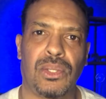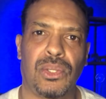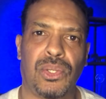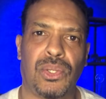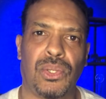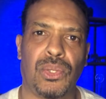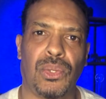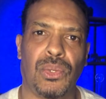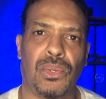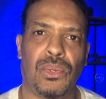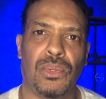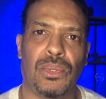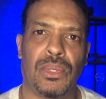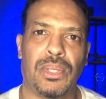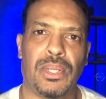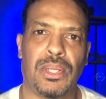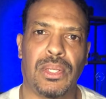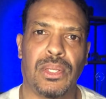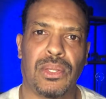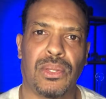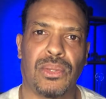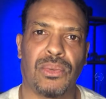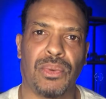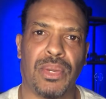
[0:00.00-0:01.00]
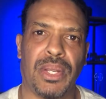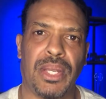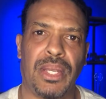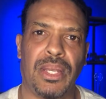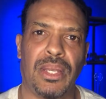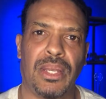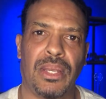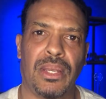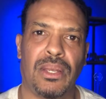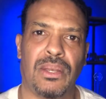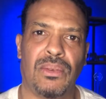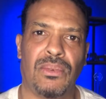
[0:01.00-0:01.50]
2,
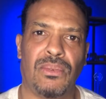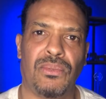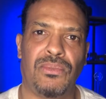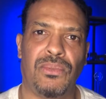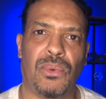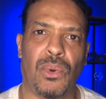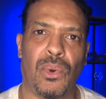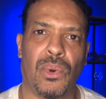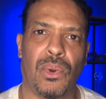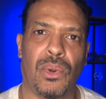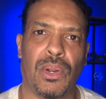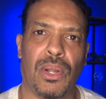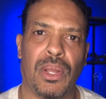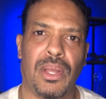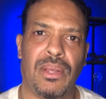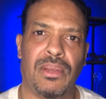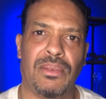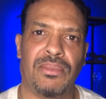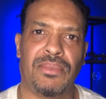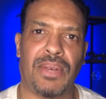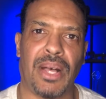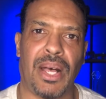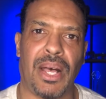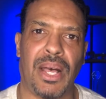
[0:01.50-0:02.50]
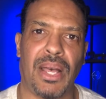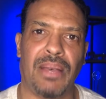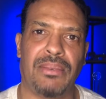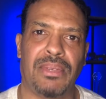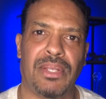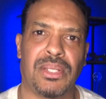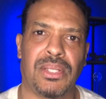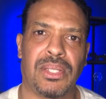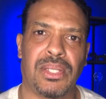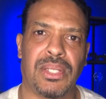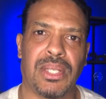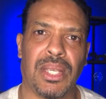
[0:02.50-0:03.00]
3, 4, 5,
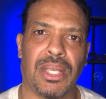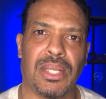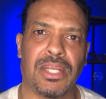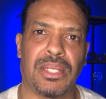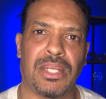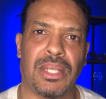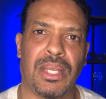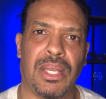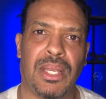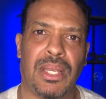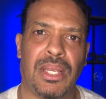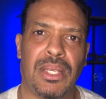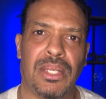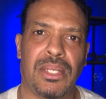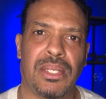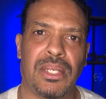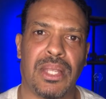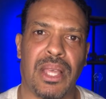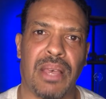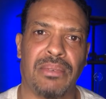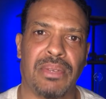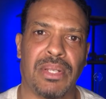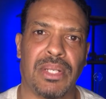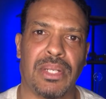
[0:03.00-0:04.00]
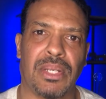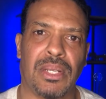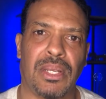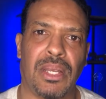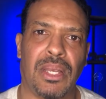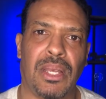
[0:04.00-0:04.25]
6, 7.